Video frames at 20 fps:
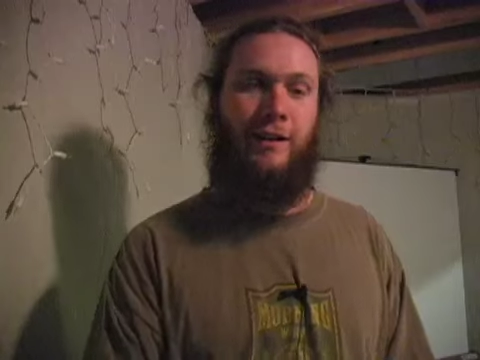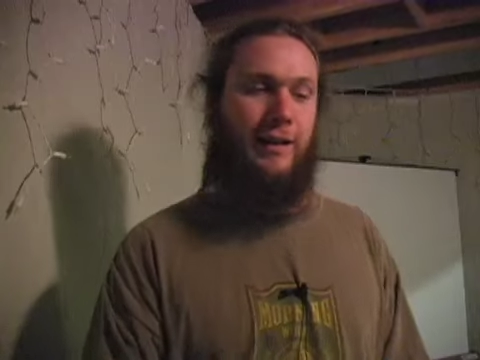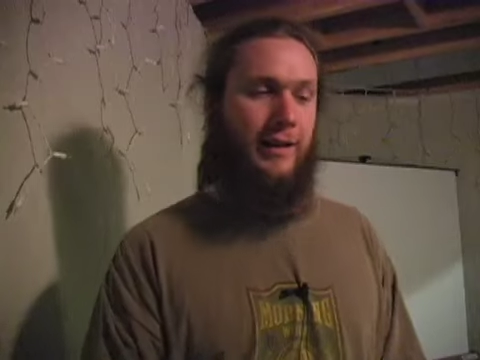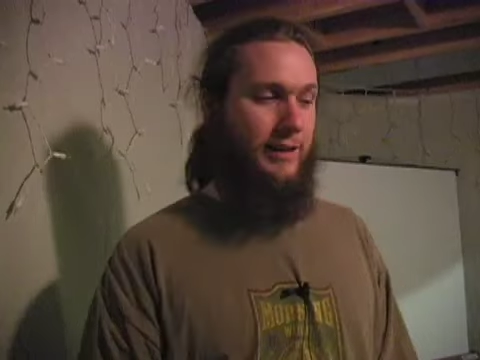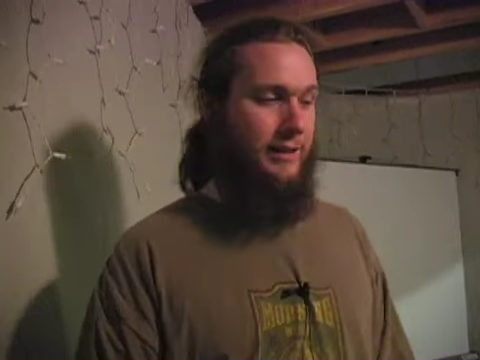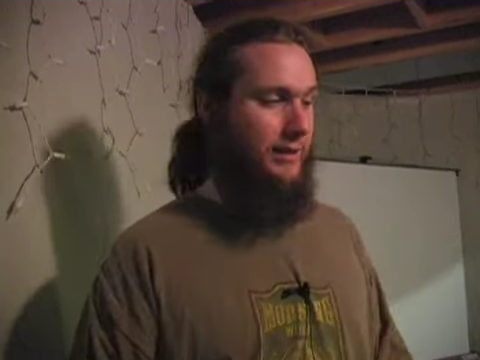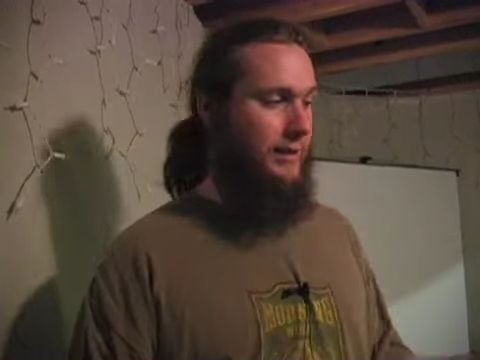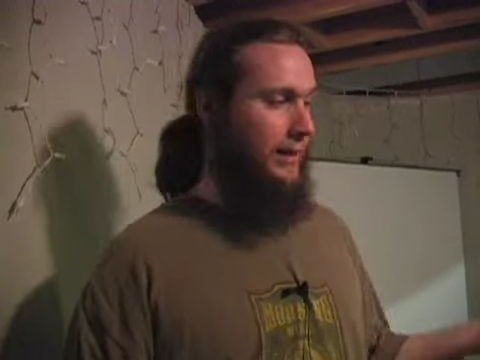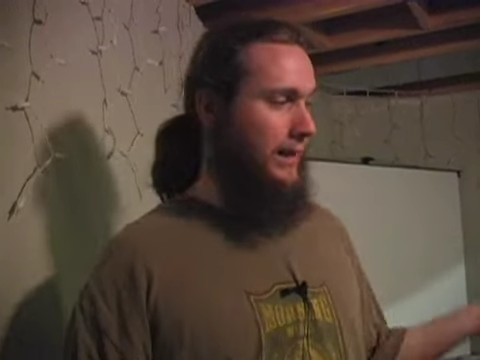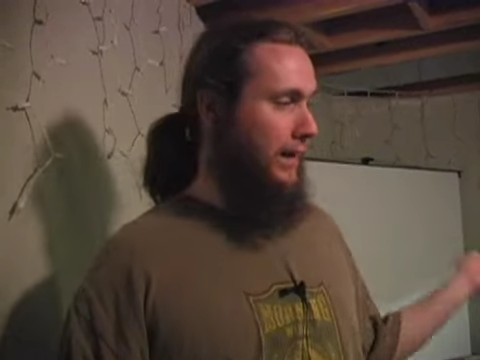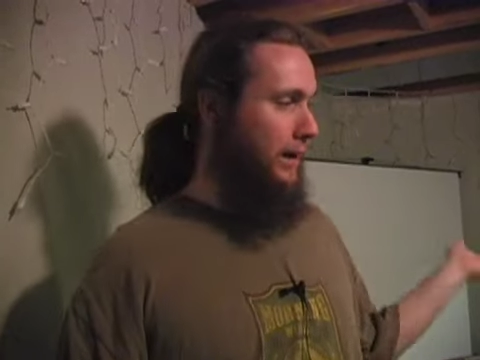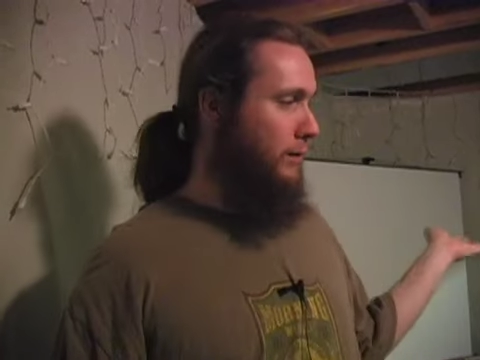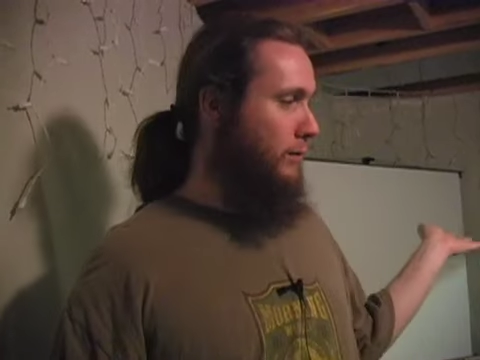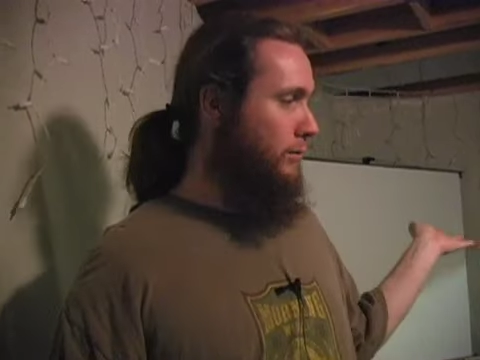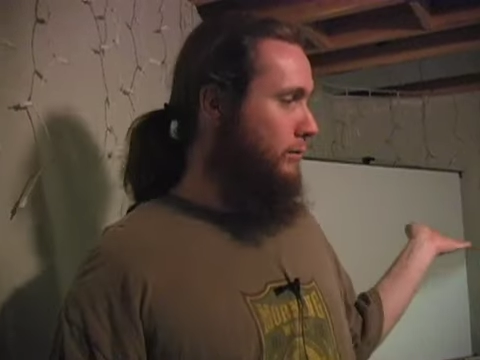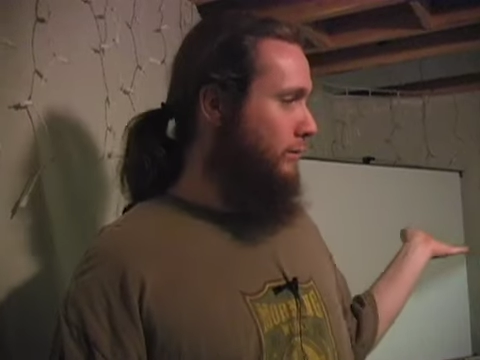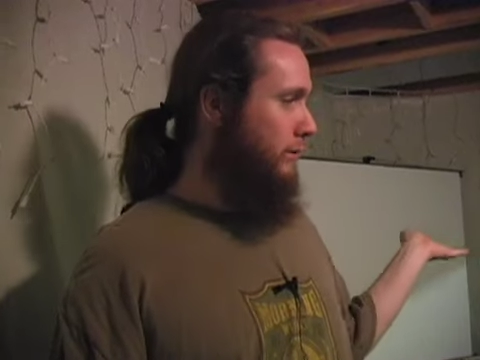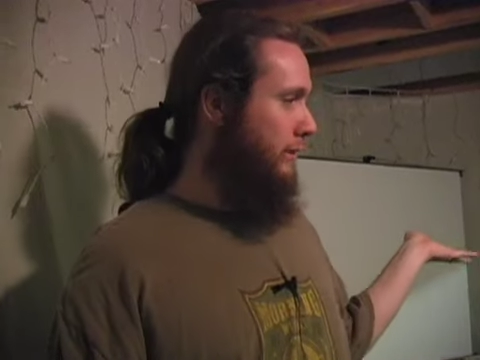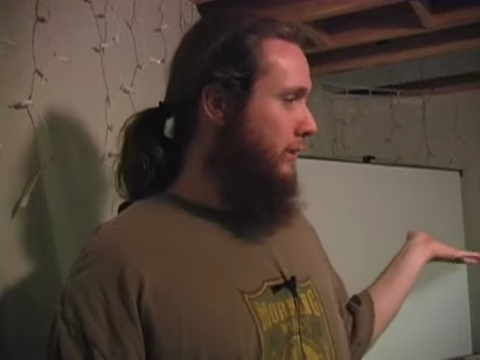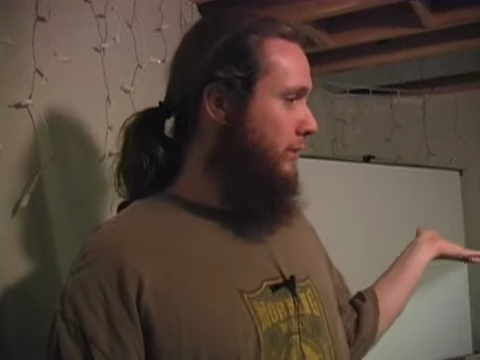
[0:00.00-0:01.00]
And
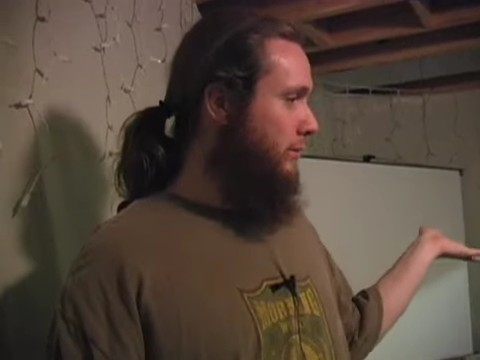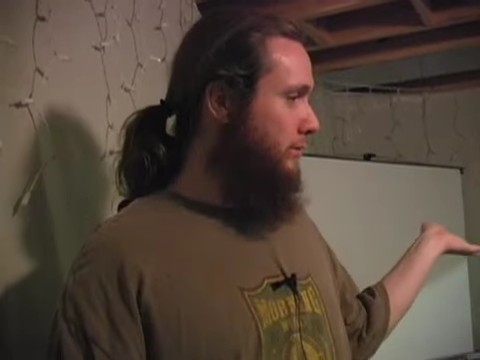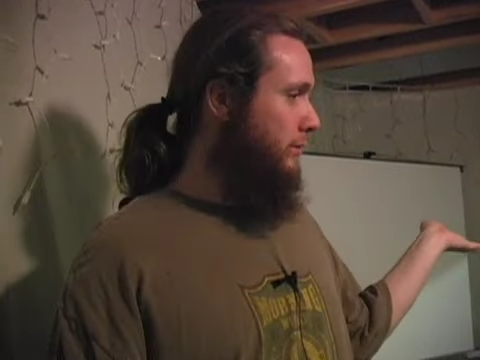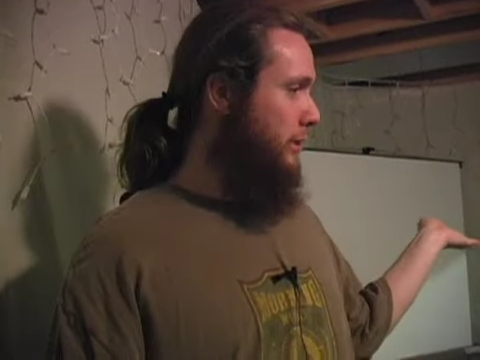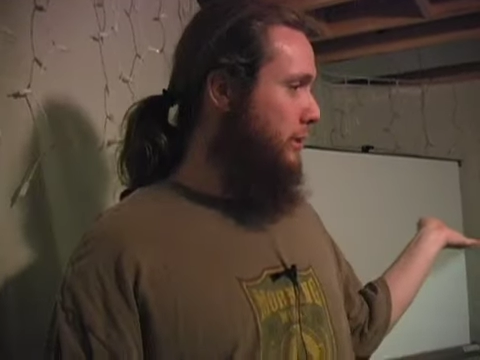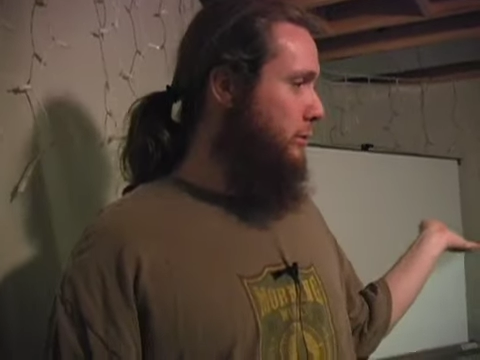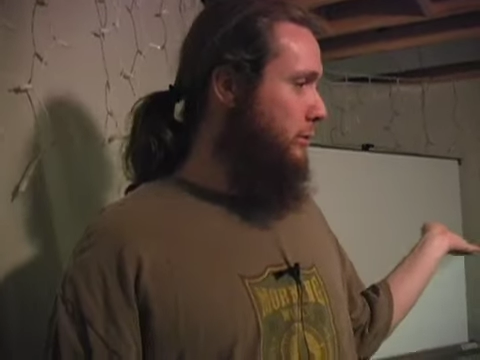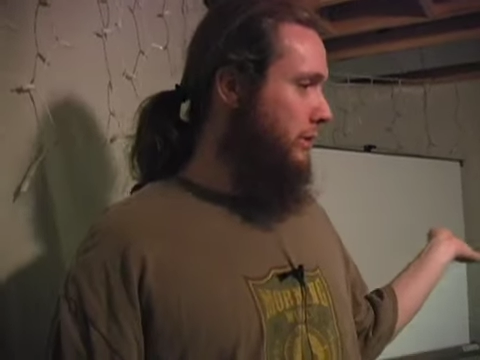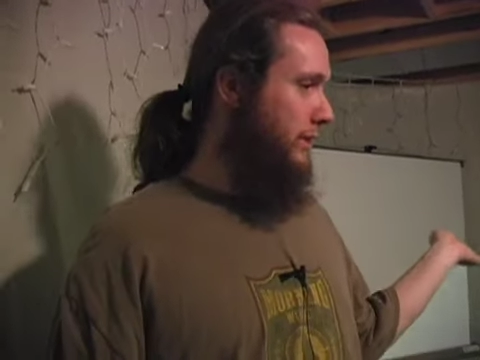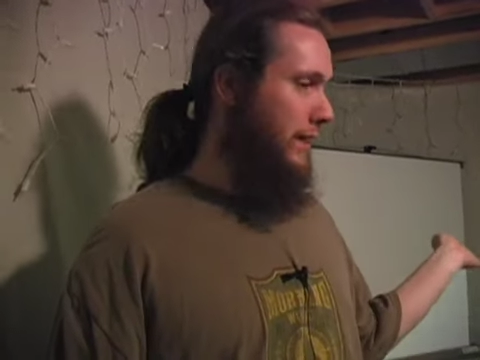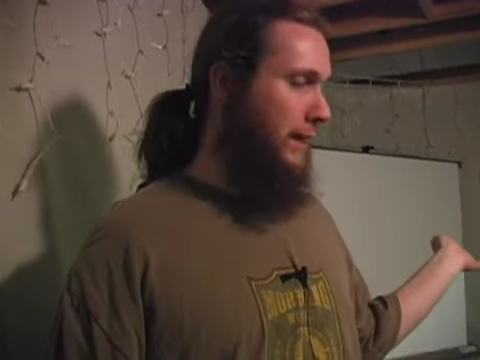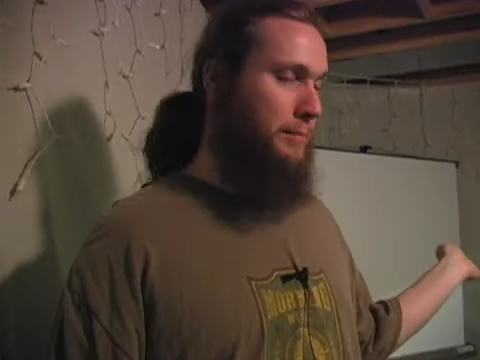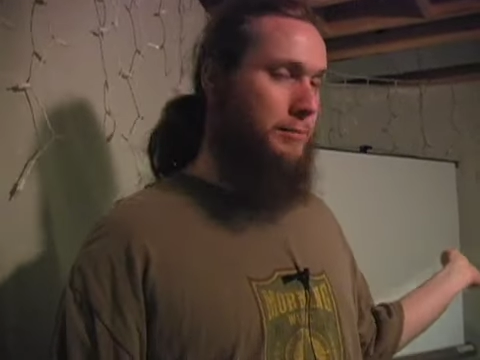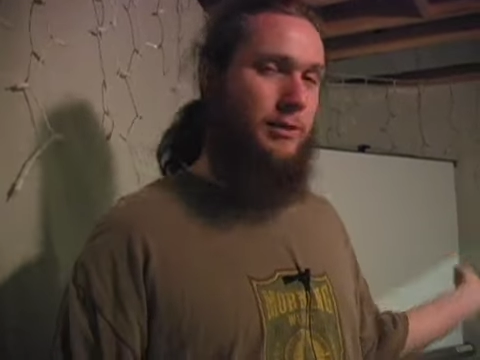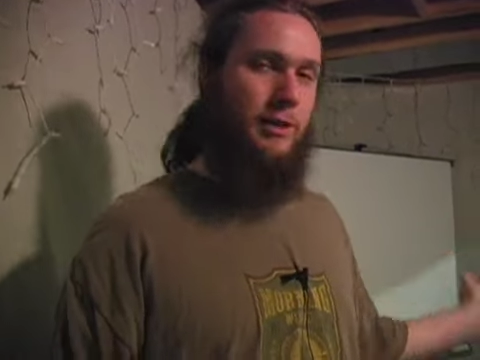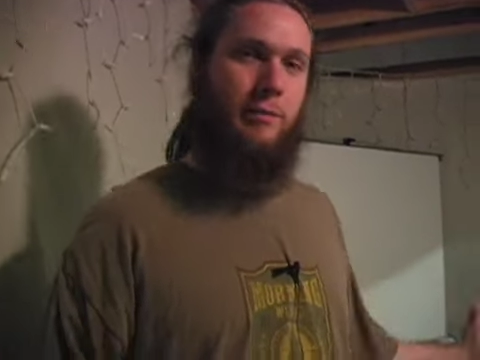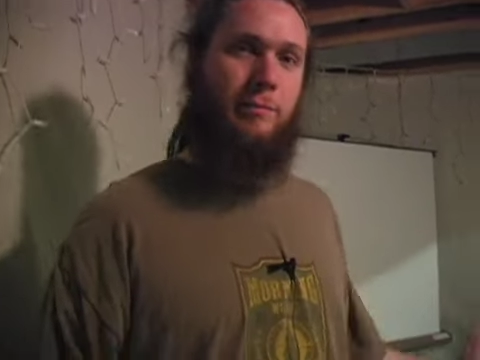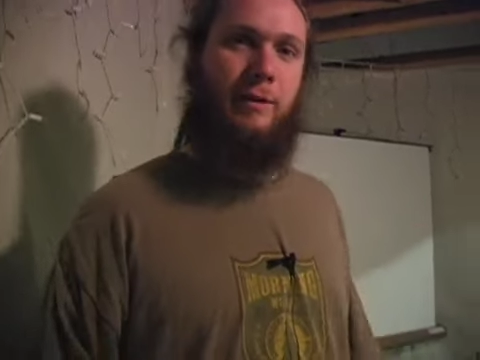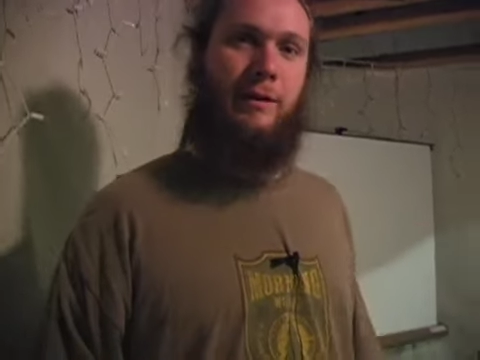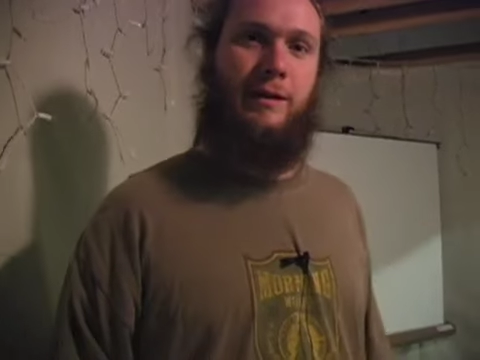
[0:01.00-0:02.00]
now we don't use a
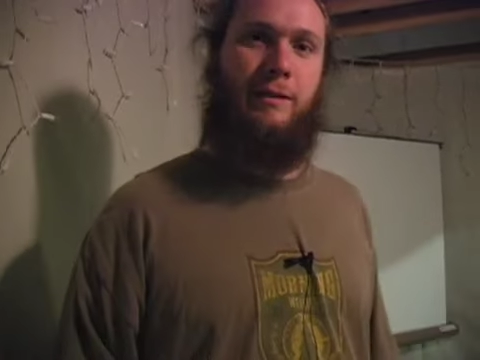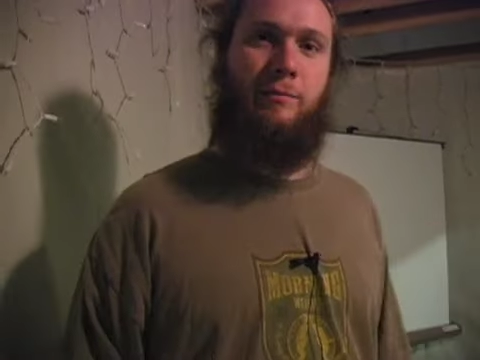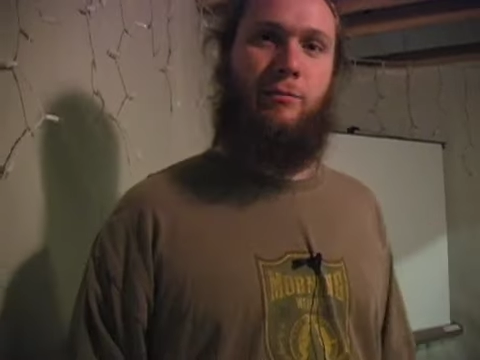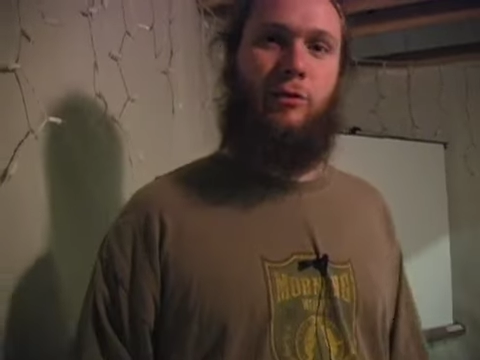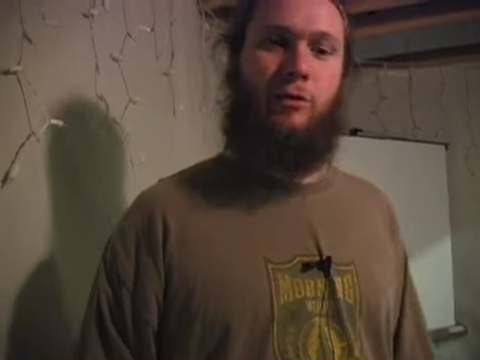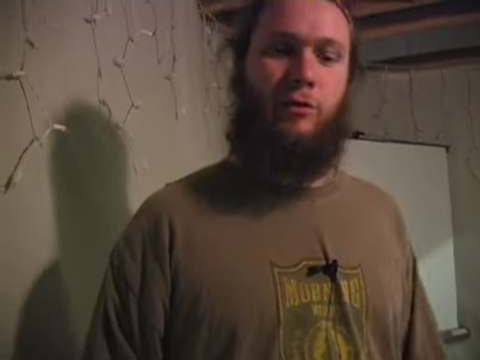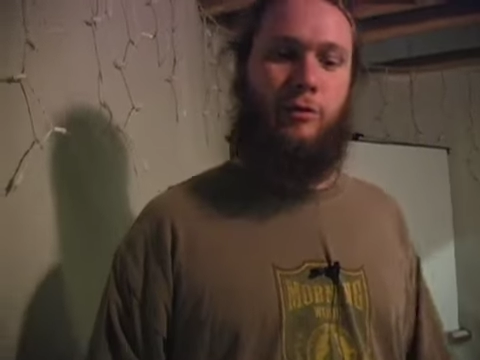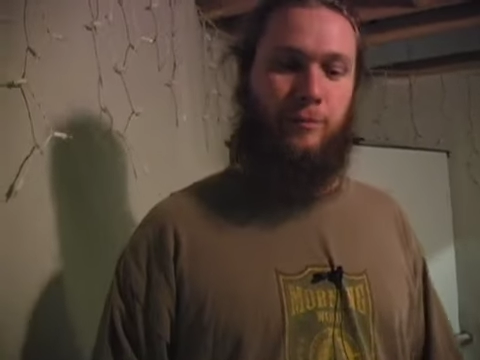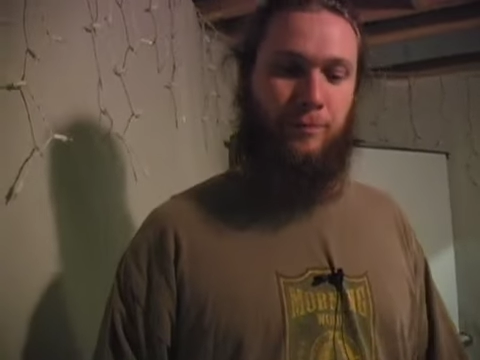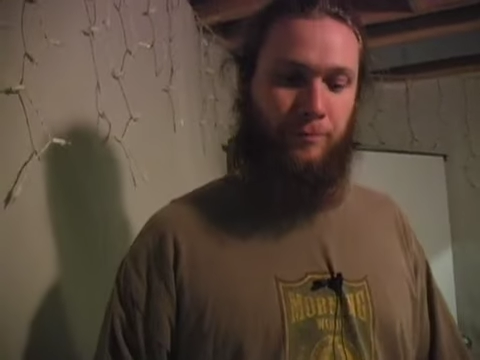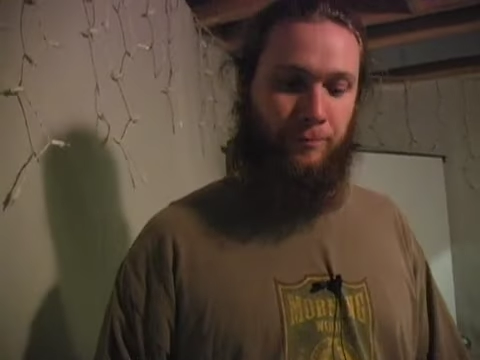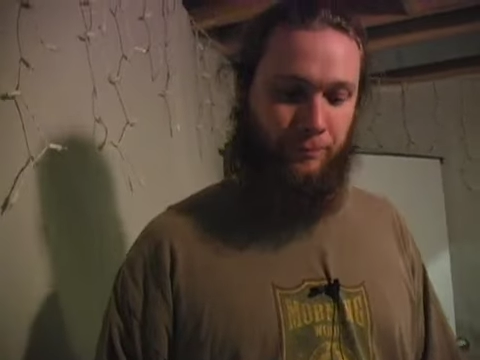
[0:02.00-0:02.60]
laptop anymore.